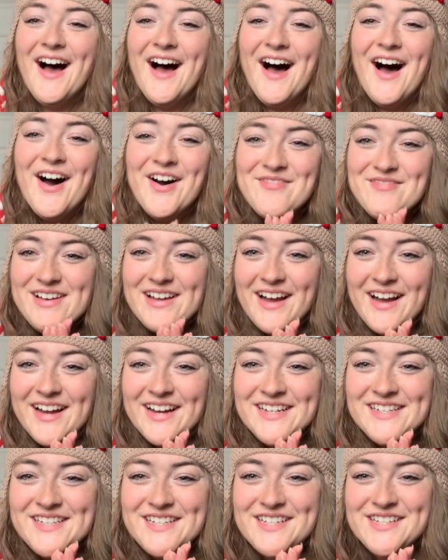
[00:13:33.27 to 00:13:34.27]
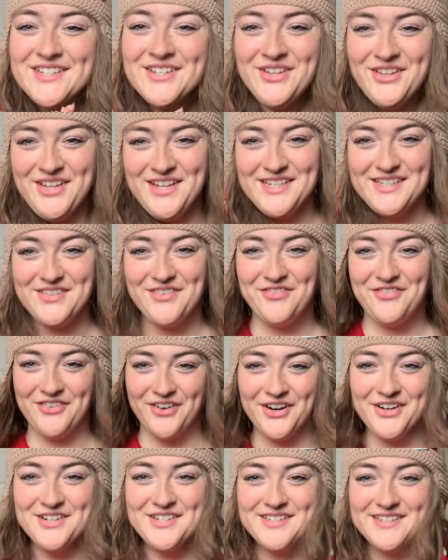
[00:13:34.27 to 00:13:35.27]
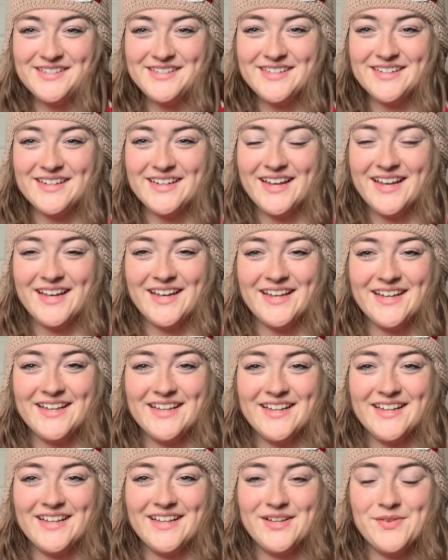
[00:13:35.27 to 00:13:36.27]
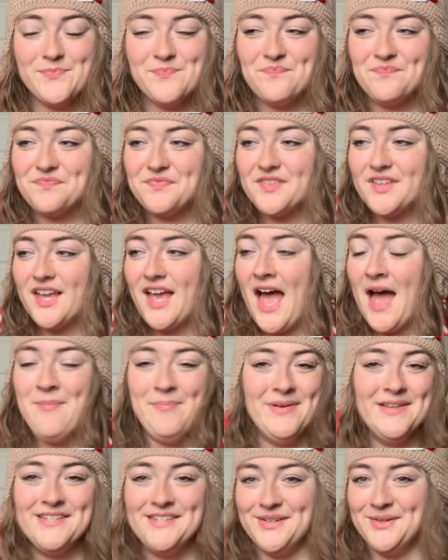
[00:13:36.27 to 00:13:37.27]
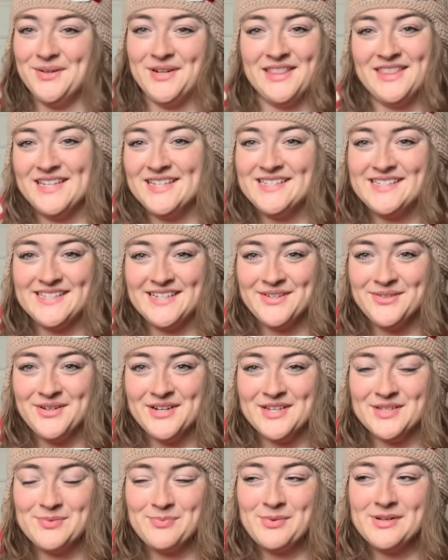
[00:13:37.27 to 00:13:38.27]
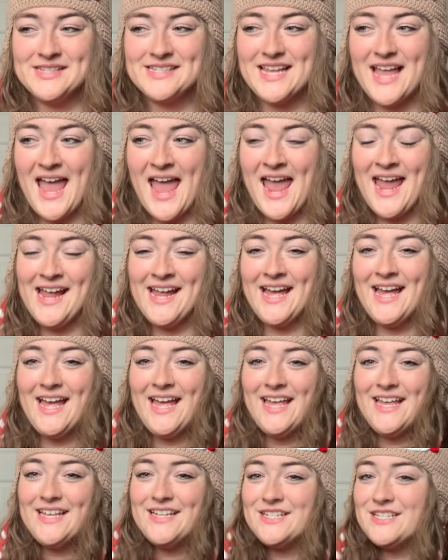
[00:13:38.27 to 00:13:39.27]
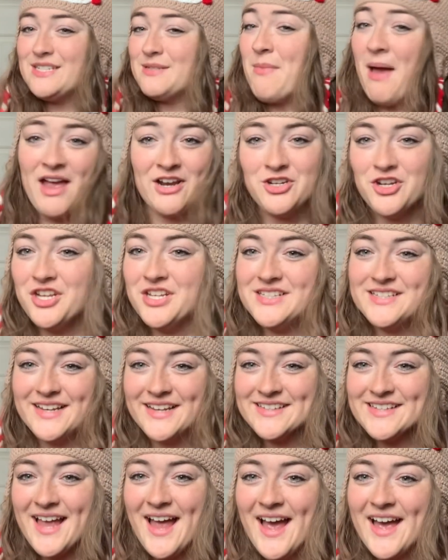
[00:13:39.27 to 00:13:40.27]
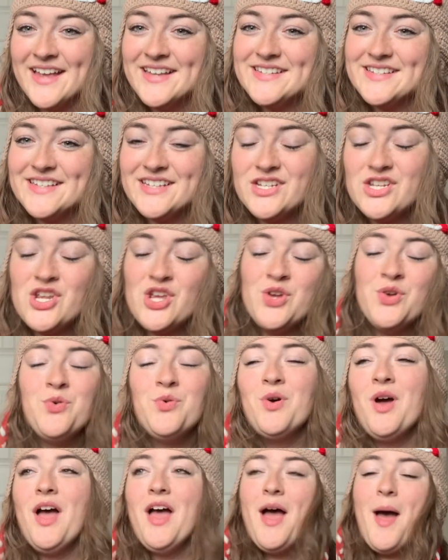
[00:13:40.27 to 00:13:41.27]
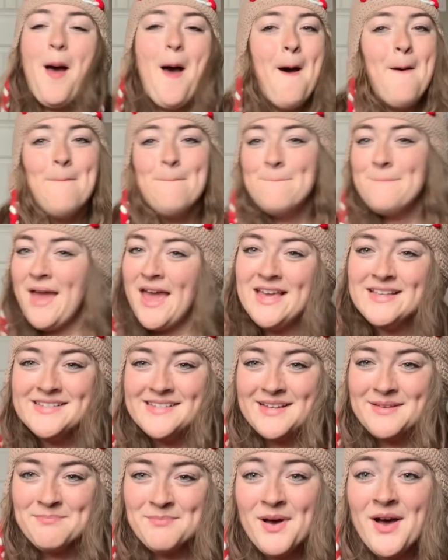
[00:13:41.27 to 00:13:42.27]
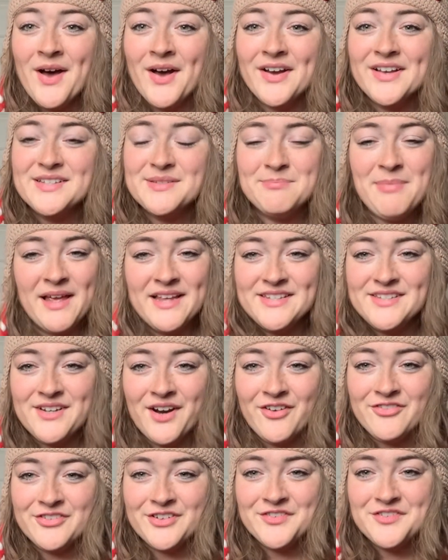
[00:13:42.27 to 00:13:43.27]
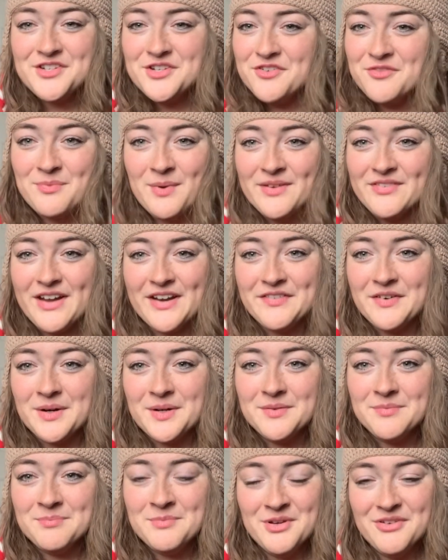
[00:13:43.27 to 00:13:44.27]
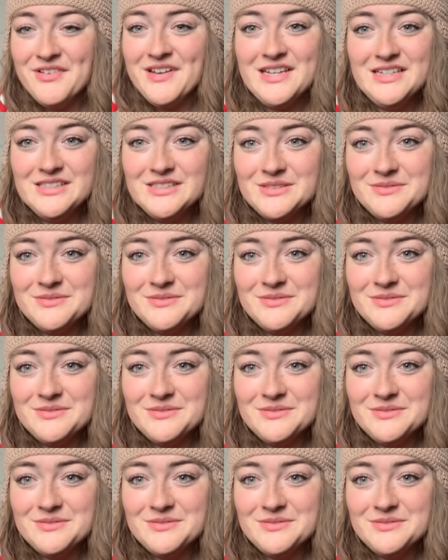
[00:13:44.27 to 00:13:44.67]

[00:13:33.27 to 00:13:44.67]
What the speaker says: Oh my gosh. So this first episode in this series was a smashing success. 2 amazing books based off of 2 of my favorite movies.